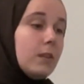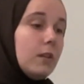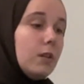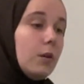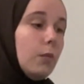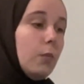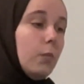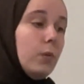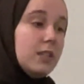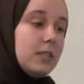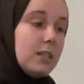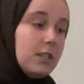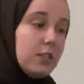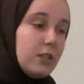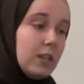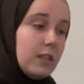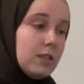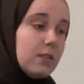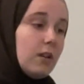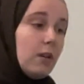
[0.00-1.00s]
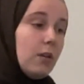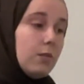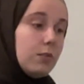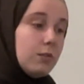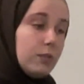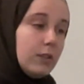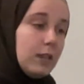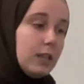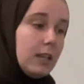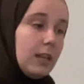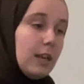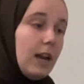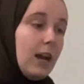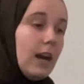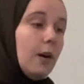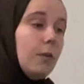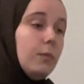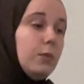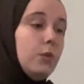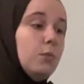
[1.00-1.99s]
we suggest altering
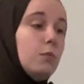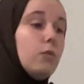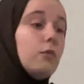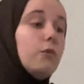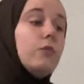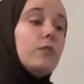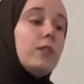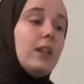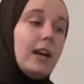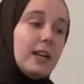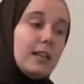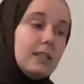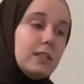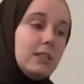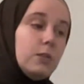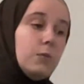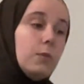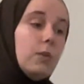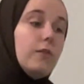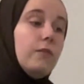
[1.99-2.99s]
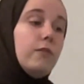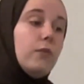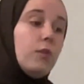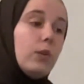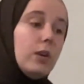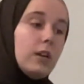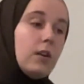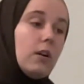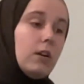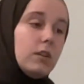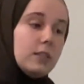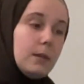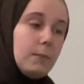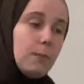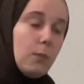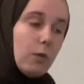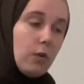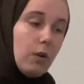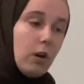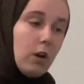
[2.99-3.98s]
how you reflect to avoid causing
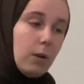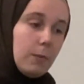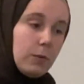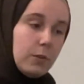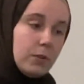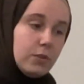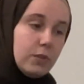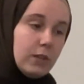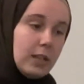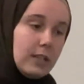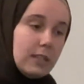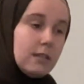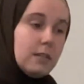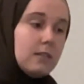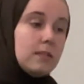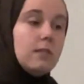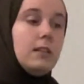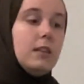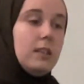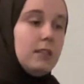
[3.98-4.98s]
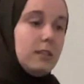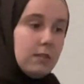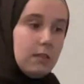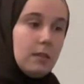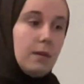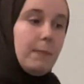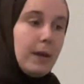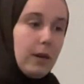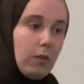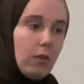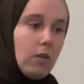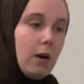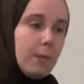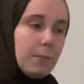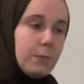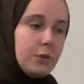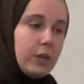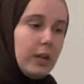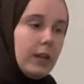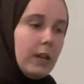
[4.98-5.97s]
more harm or stress is the better
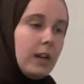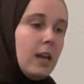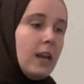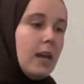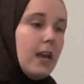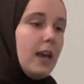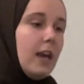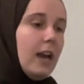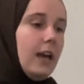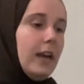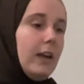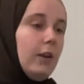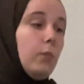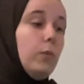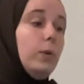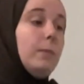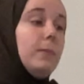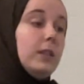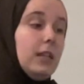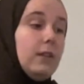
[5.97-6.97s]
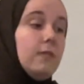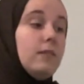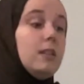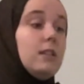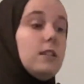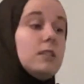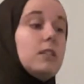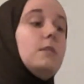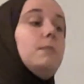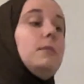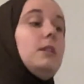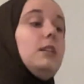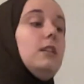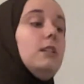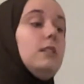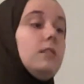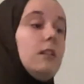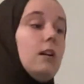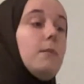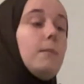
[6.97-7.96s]
option. And we believe that this can be
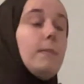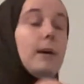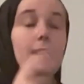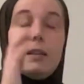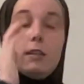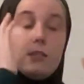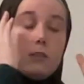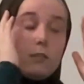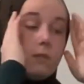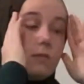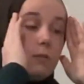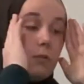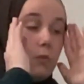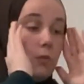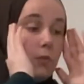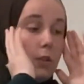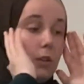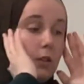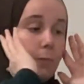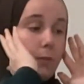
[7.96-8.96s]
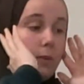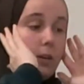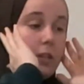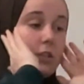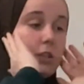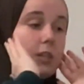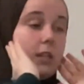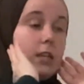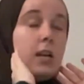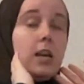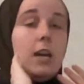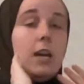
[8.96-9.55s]
done through deliberation.